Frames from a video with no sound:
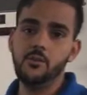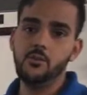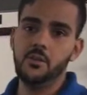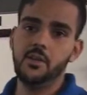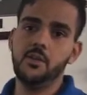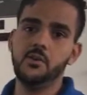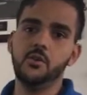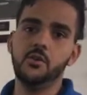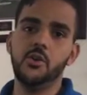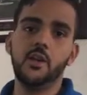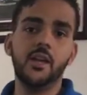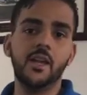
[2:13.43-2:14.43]
new vehicle,
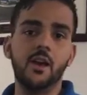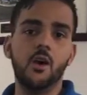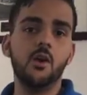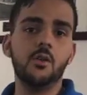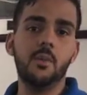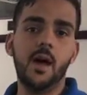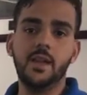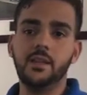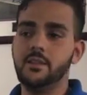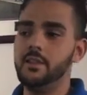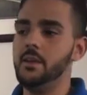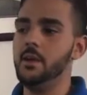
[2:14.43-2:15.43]
you're going to get
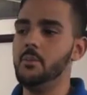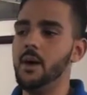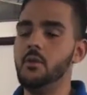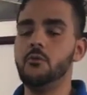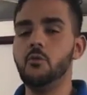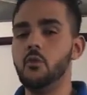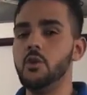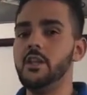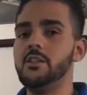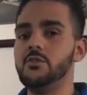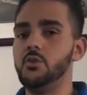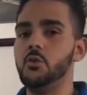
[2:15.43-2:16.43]
automatically about
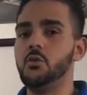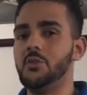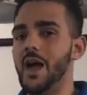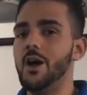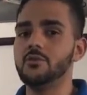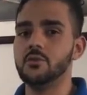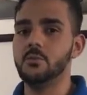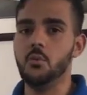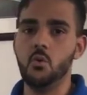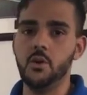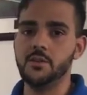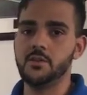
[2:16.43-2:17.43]
42,000
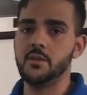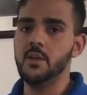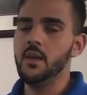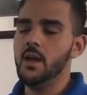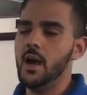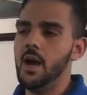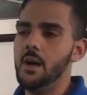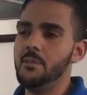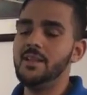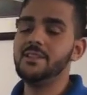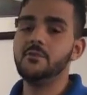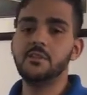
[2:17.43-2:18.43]
points.
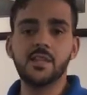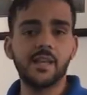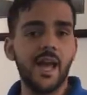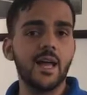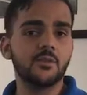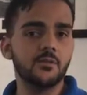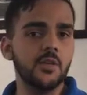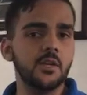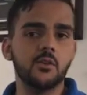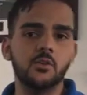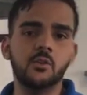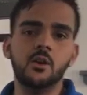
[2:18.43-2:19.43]
That's if it's a gas
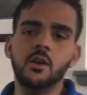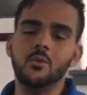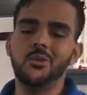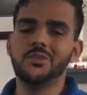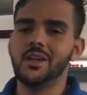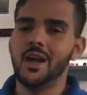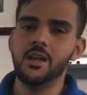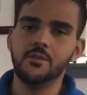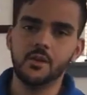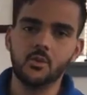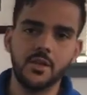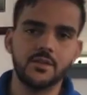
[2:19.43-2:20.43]
vehicle, which kind
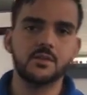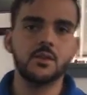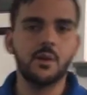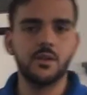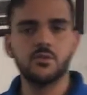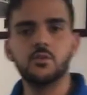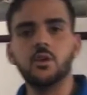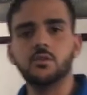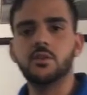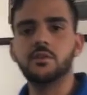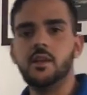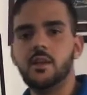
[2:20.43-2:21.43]
of equates to about
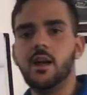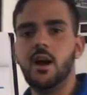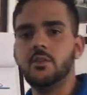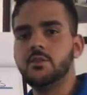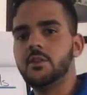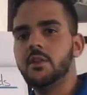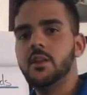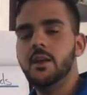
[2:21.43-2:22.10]
$210.